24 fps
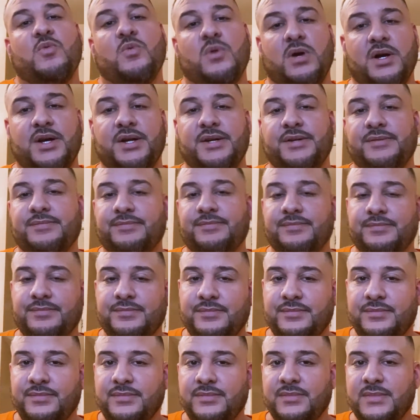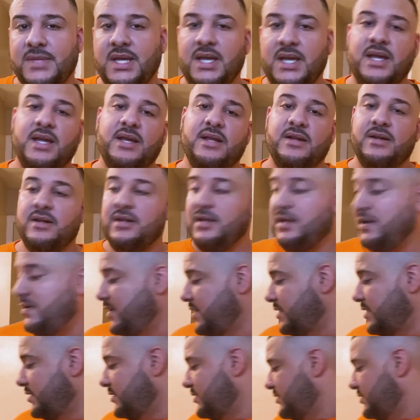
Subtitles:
1, and here it is.